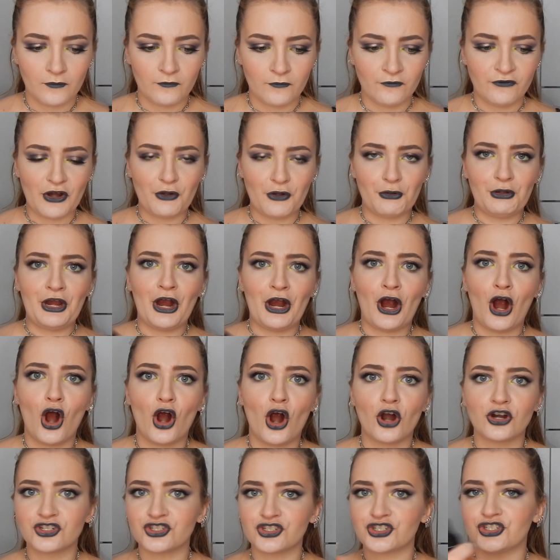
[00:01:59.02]
very
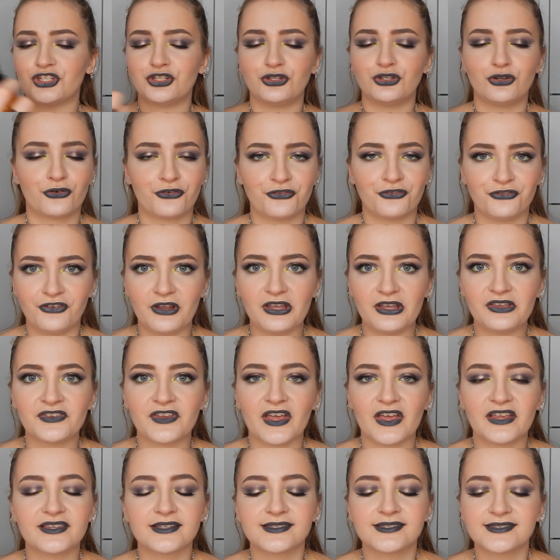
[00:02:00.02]
harsh in your face
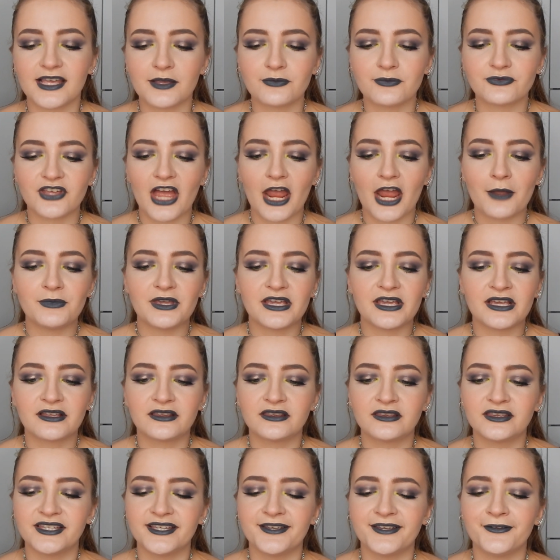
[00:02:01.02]
at the same time
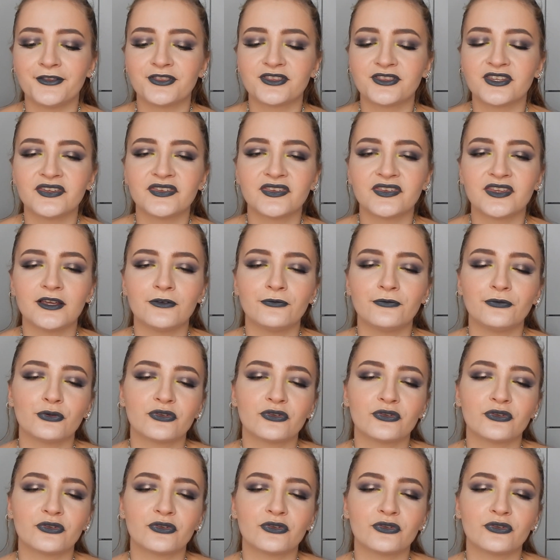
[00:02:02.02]
it does give